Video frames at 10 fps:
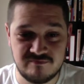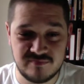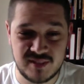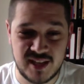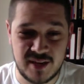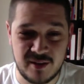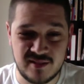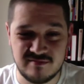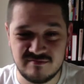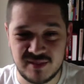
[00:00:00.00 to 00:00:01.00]
They came out
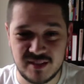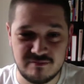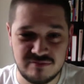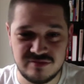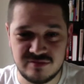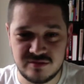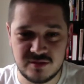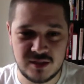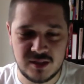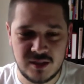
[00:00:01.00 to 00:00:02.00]
a
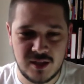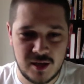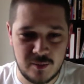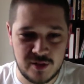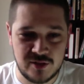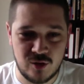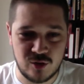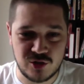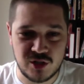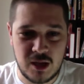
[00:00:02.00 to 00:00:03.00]
bit
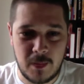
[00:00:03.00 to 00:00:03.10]
dodge.